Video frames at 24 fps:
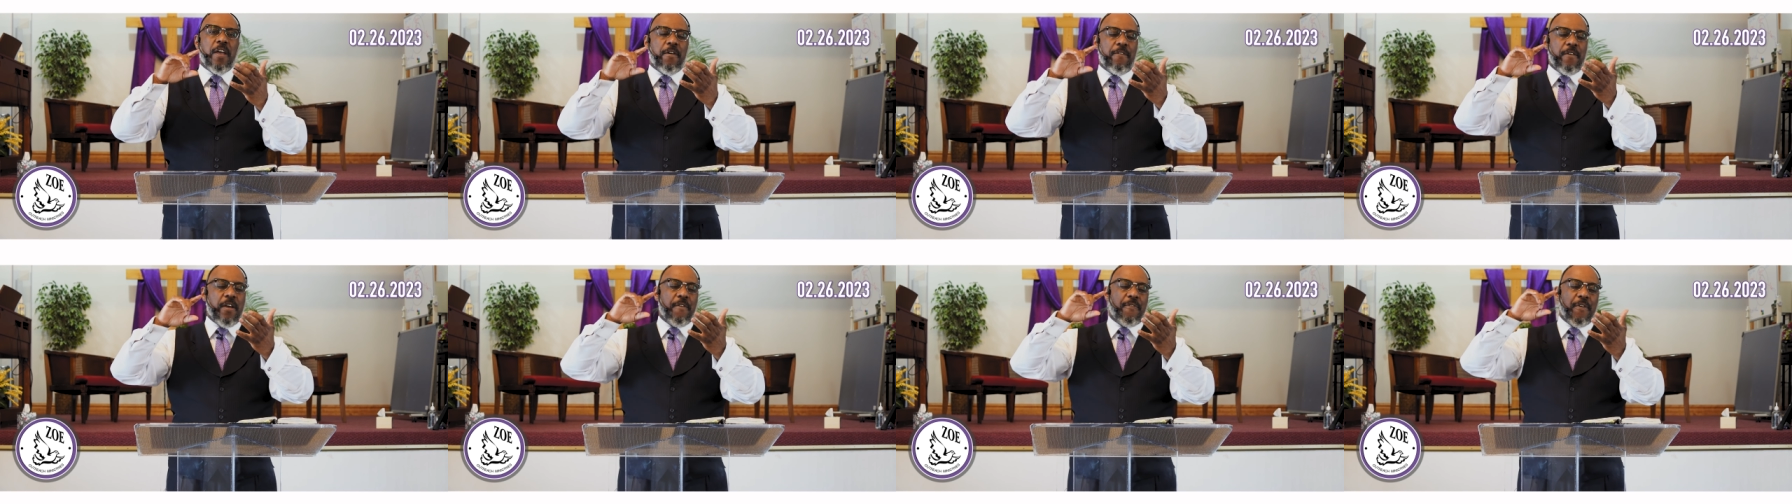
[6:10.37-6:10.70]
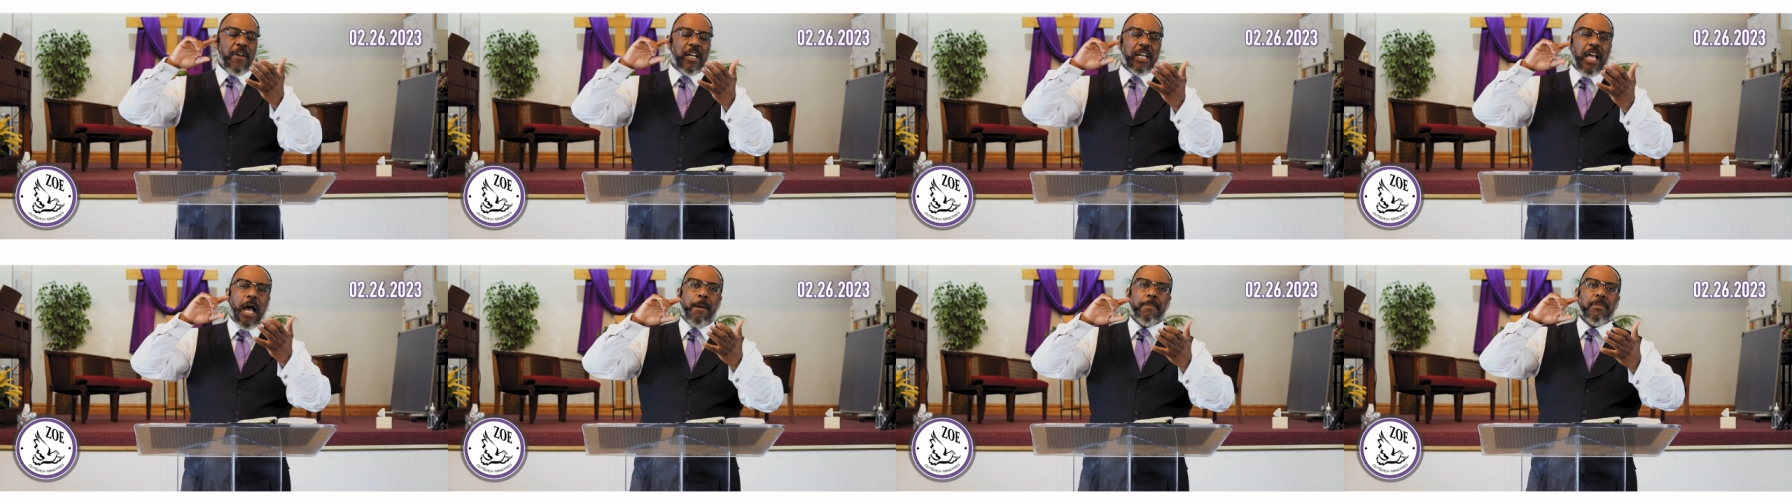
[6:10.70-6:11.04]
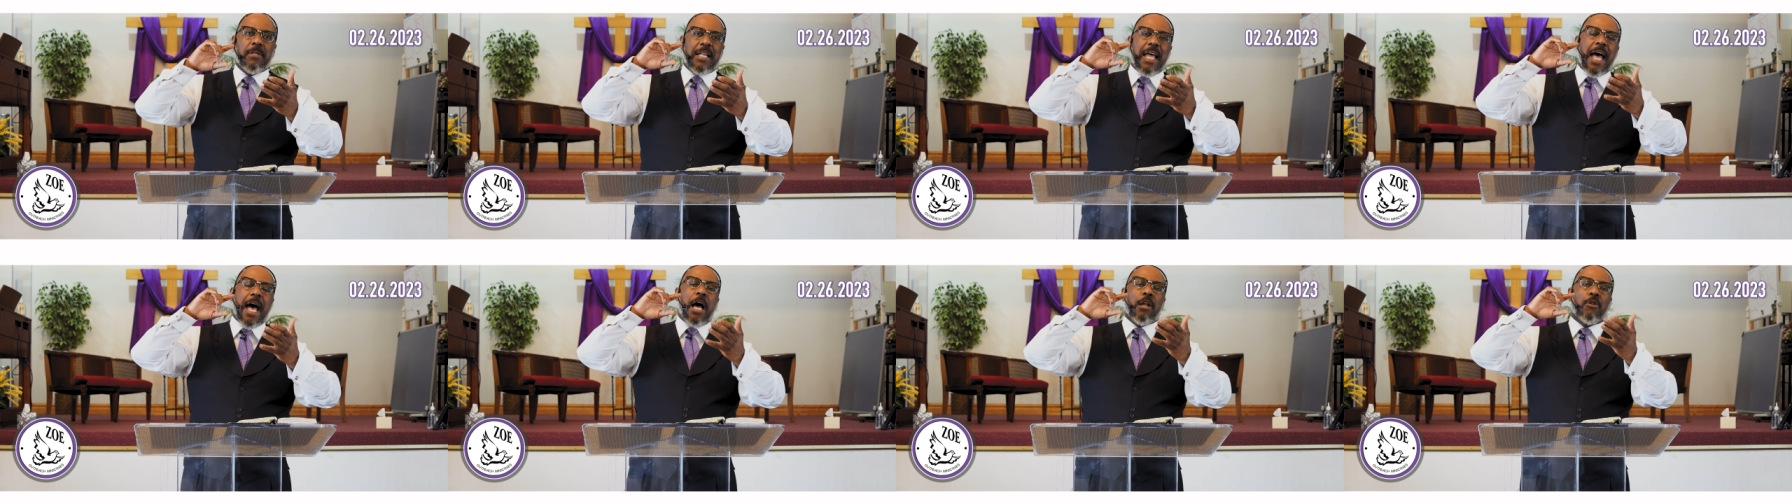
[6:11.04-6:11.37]
if, if it
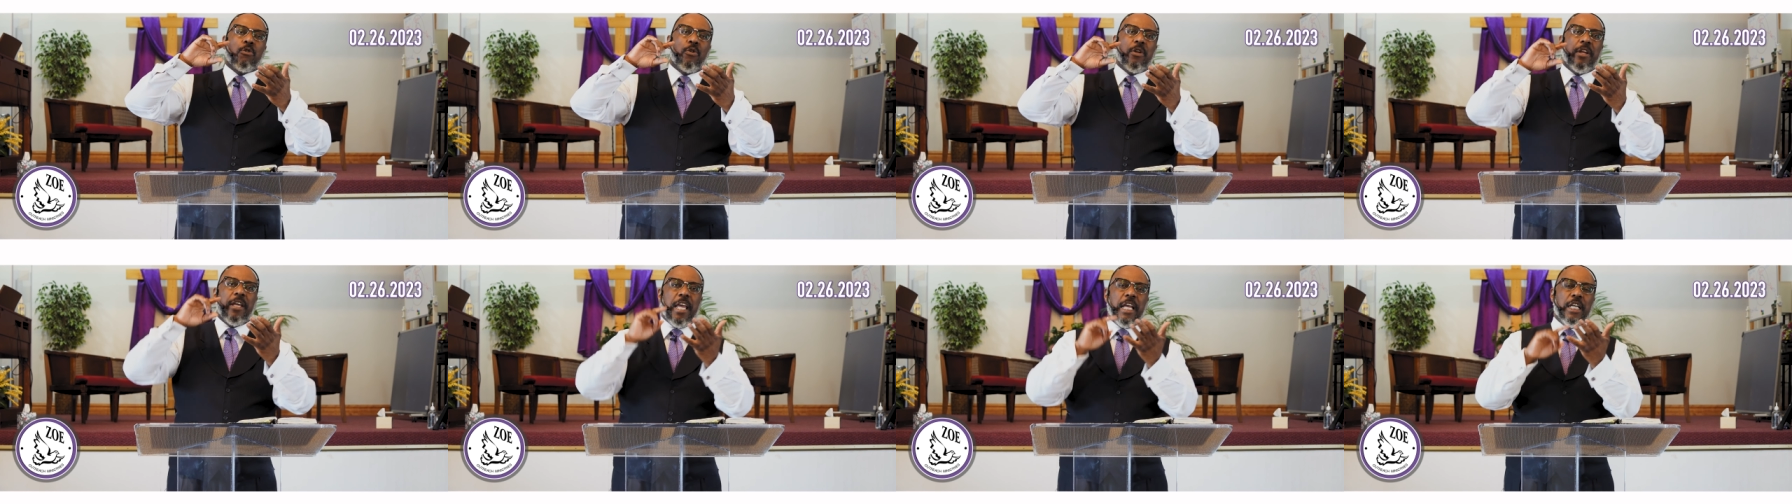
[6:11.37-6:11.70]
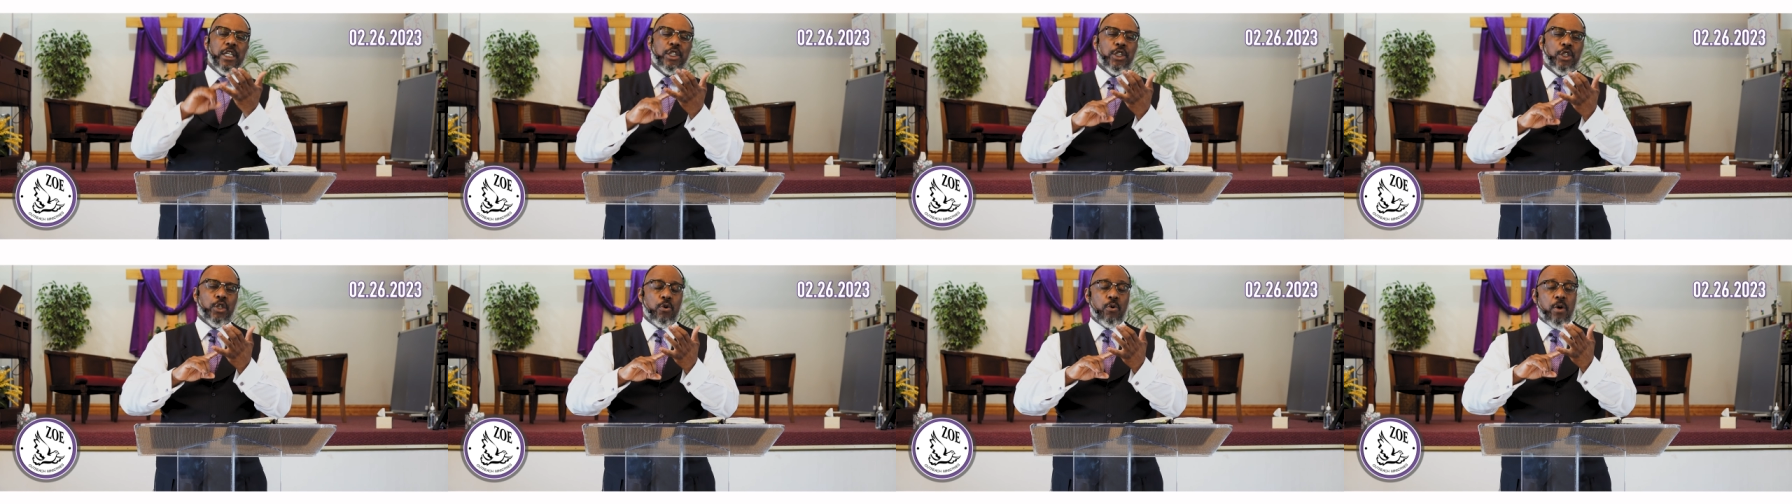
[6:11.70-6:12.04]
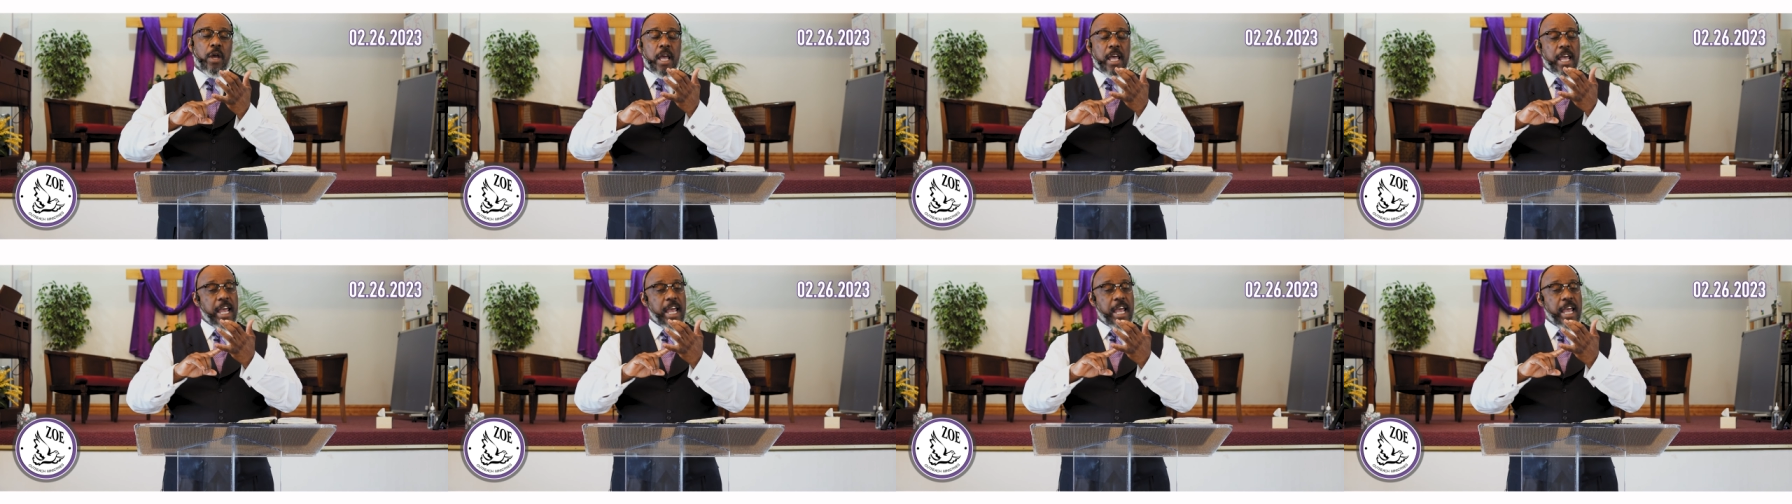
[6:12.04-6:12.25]
comes down to an issue